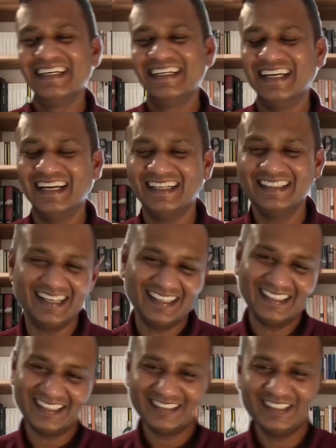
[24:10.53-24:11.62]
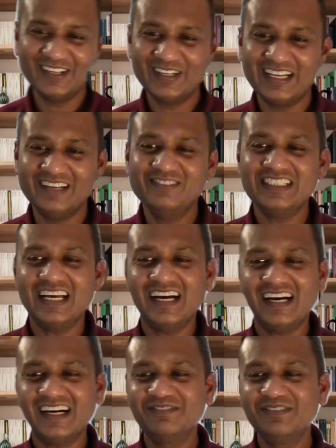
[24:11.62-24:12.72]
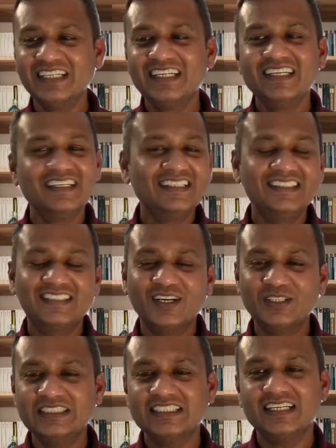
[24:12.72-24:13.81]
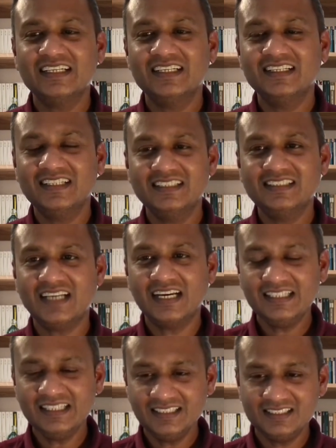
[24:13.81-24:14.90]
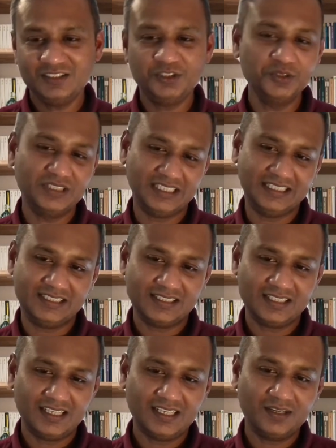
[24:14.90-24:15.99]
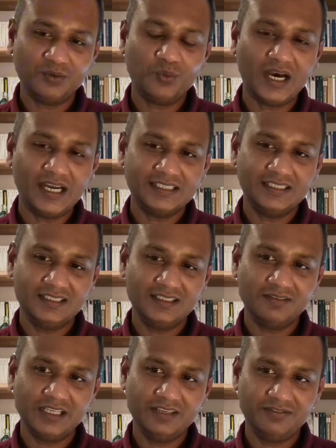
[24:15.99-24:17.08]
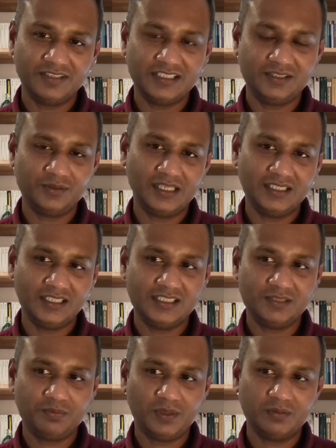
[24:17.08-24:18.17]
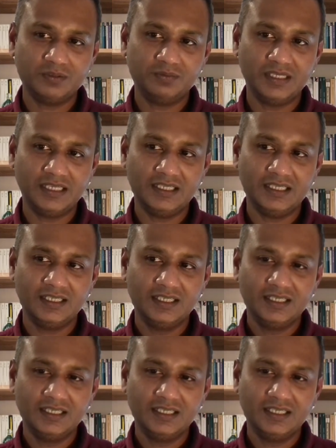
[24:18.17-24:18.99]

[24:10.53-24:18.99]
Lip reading: Yeah, no names. So I think there's 2 things. One, the very first one is probably,